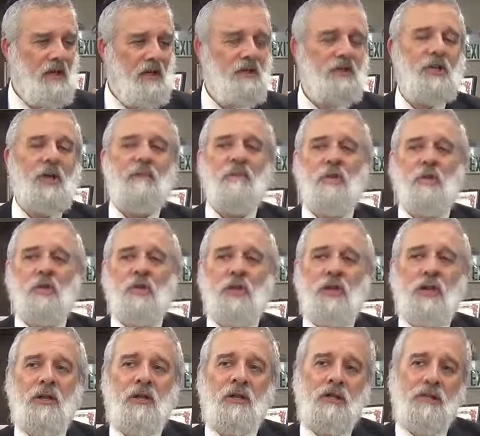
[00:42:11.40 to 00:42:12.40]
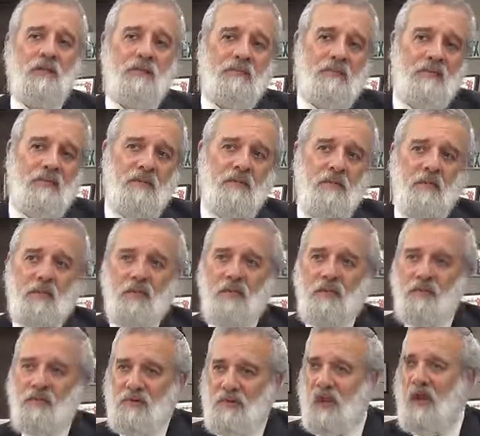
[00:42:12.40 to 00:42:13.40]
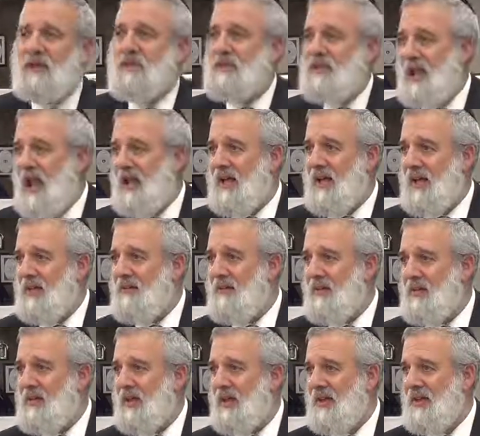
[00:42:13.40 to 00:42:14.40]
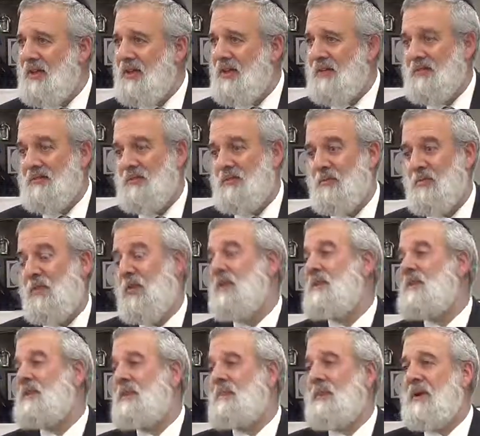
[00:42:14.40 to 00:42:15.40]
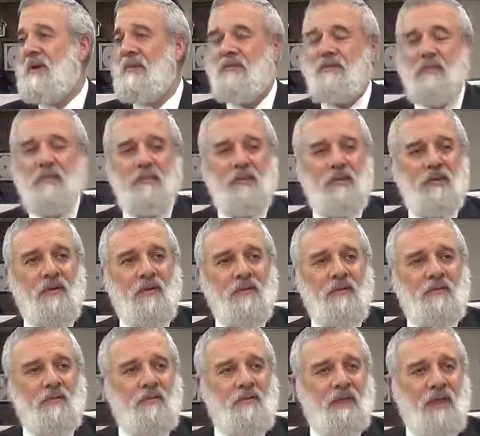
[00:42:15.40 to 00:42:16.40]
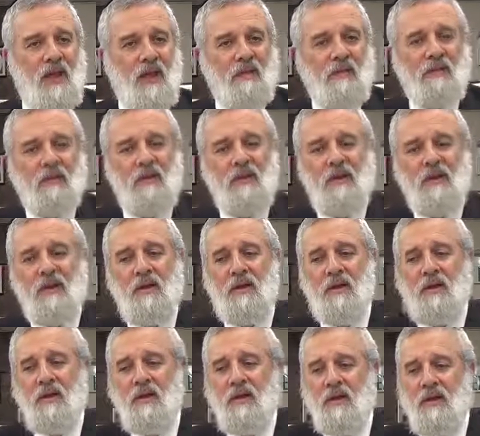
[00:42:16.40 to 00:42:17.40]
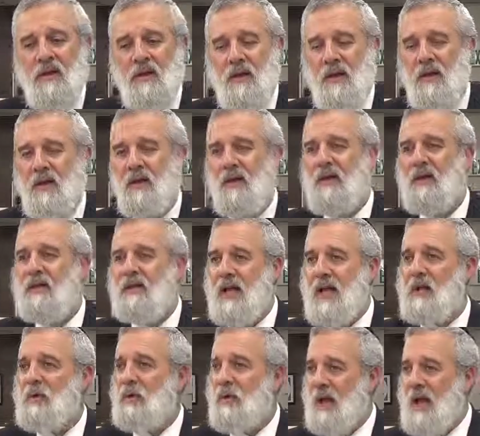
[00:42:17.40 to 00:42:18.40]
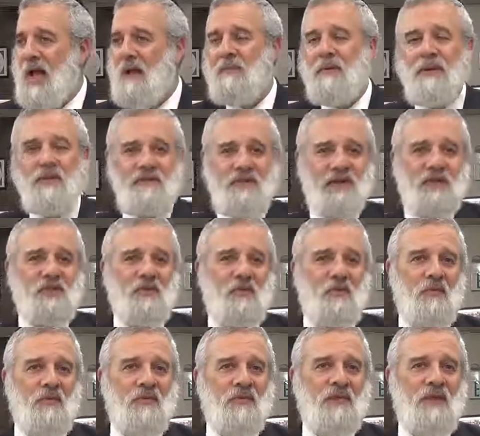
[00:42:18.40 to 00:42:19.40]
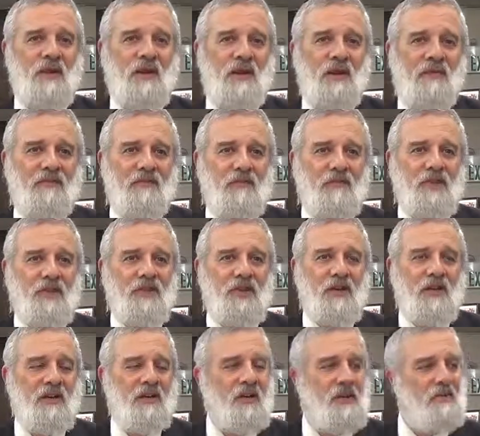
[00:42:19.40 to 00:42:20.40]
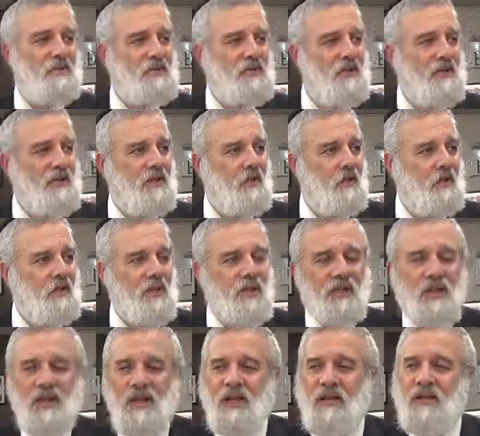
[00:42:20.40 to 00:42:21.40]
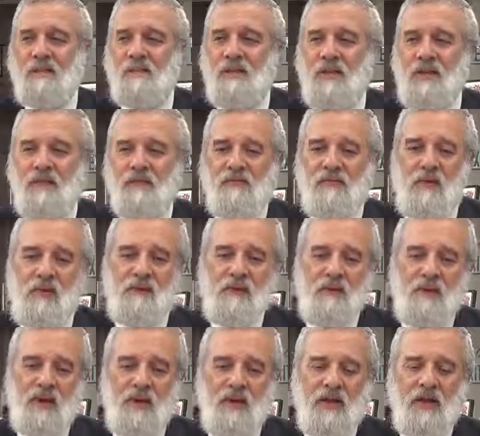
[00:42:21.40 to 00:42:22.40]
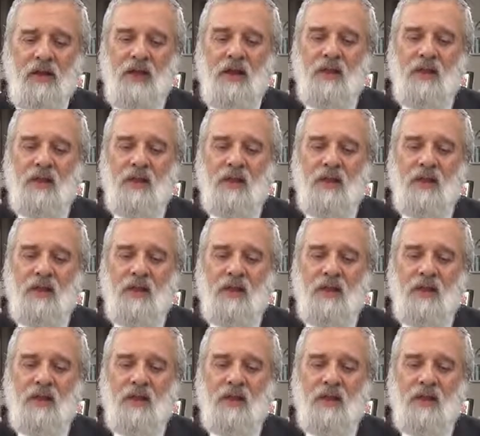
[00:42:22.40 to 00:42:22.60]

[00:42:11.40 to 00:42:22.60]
Hashem usually does that kind of a thing, you know, to bring somebody from death. And that will happen eventually when, after Mashiach comes, that there will be Tchiyat HaMetim for everybody.